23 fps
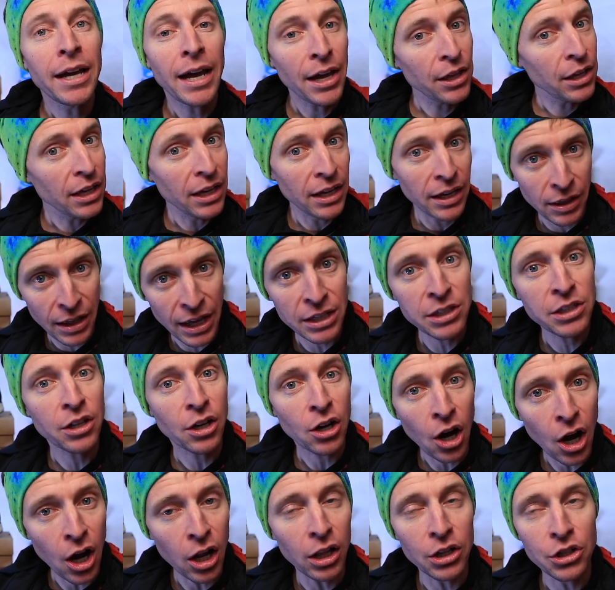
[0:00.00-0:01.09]
Uh, eh, that's the
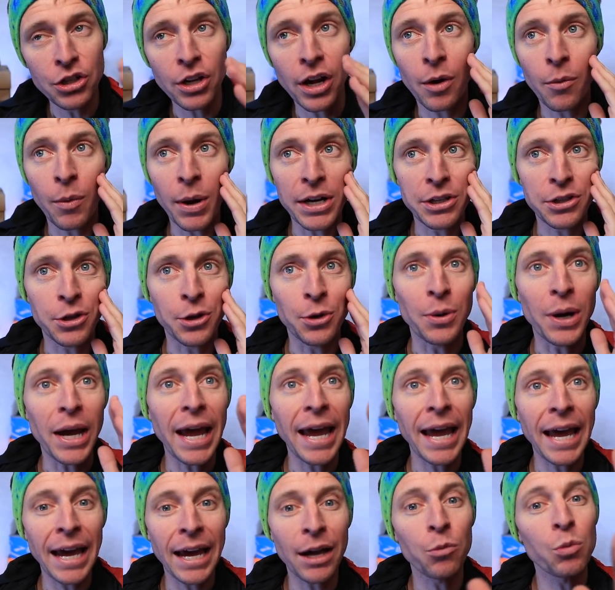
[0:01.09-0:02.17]
college that I went to,
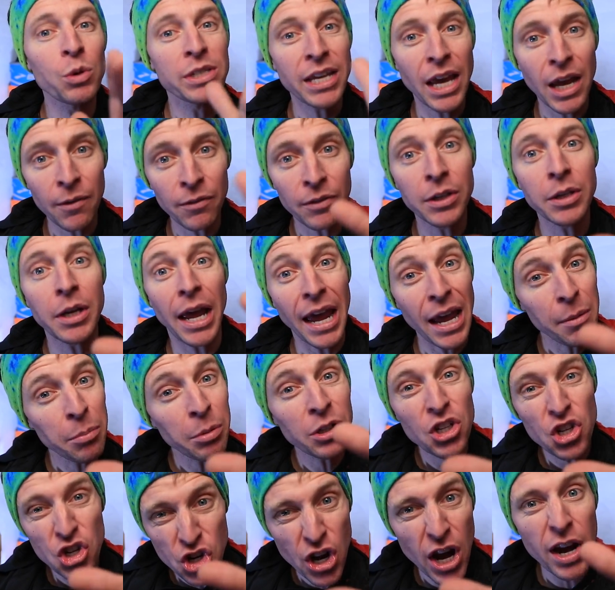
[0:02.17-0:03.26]
and was able to, able
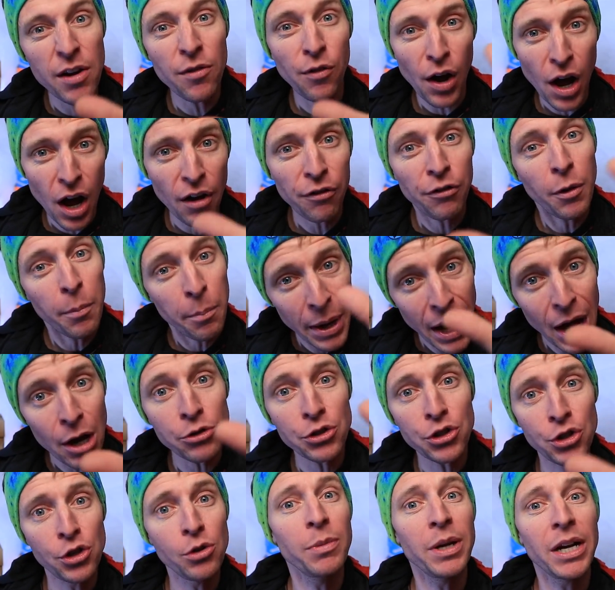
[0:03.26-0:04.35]
to shave off about
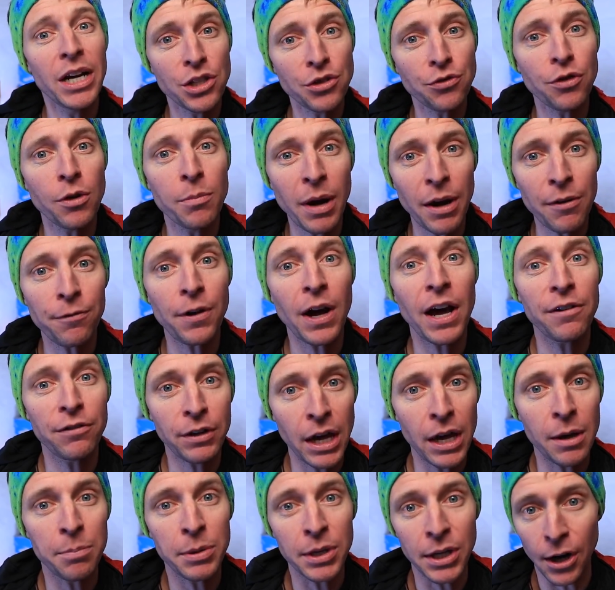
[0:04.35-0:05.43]
two minutes from my
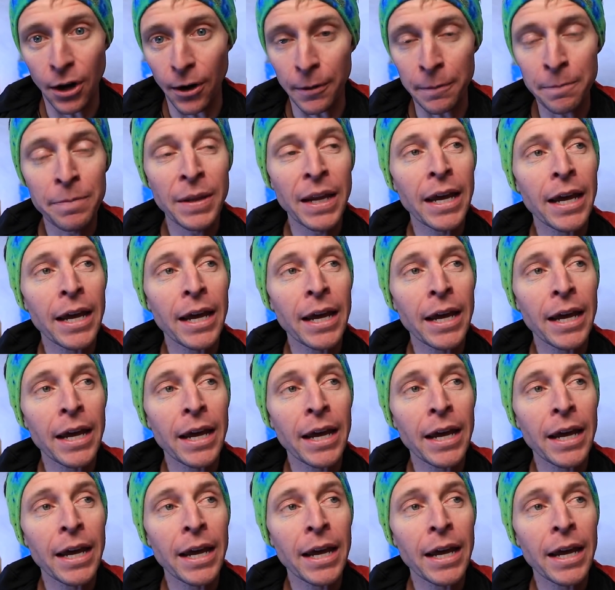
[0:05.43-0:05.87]
5K PR.